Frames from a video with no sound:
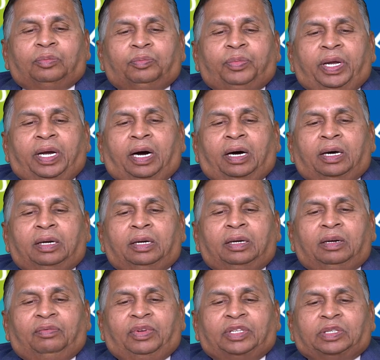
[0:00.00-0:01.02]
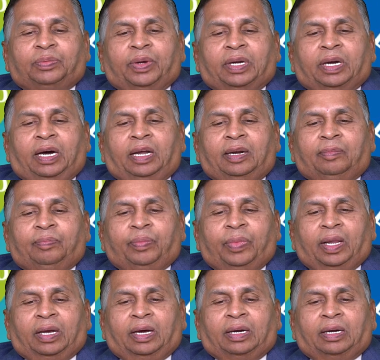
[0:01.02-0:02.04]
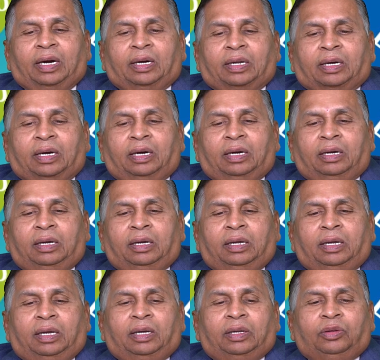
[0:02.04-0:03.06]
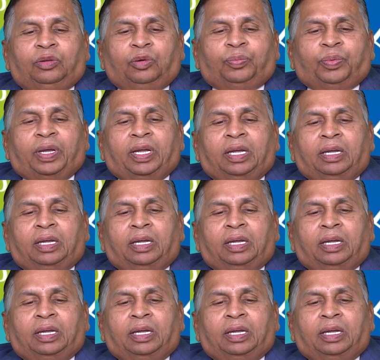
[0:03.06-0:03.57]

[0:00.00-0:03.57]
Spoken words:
Bihar, West Bengal, Karnataka, UP,